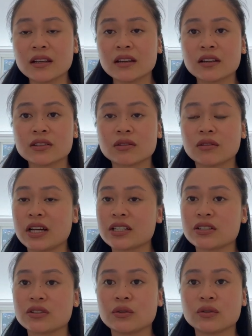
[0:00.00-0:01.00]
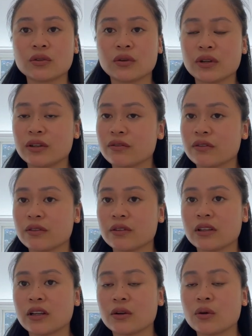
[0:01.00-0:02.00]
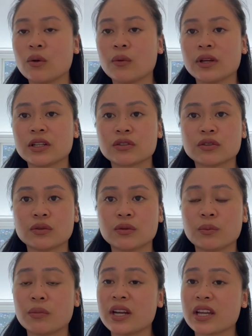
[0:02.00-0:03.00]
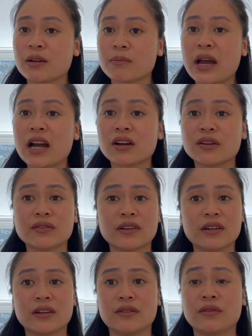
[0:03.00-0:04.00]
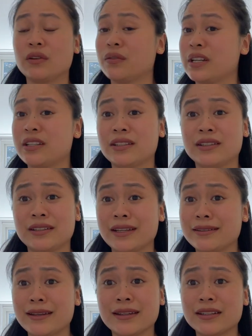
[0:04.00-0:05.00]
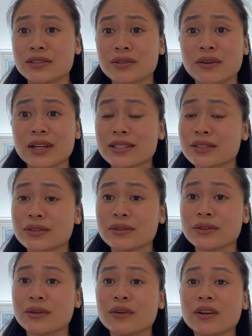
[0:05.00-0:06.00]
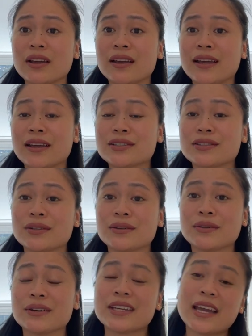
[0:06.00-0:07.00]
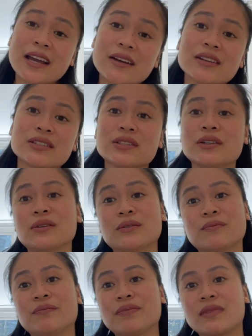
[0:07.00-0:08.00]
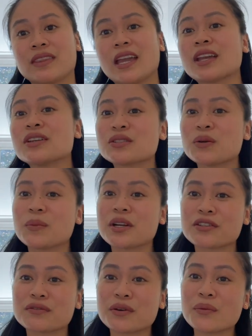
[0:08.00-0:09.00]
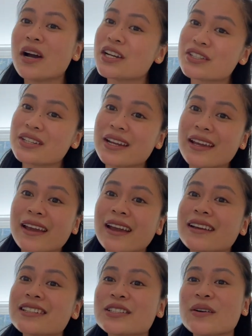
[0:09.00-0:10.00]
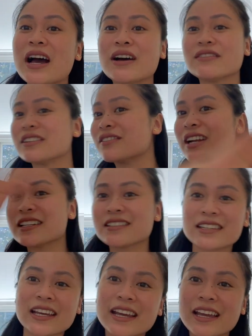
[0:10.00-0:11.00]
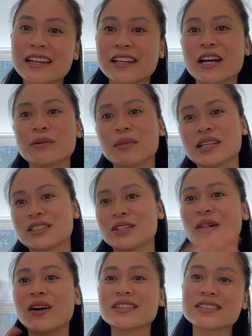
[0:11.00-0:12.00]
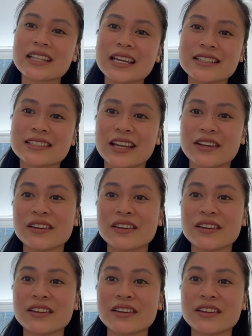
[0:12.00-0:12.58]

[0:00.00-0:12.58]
So I just don't know if they're going to bring it back, or if already they did. So I just don't know. So yeah, so thank you so much for watching. So have a great day, and God bless you all. Stay safe.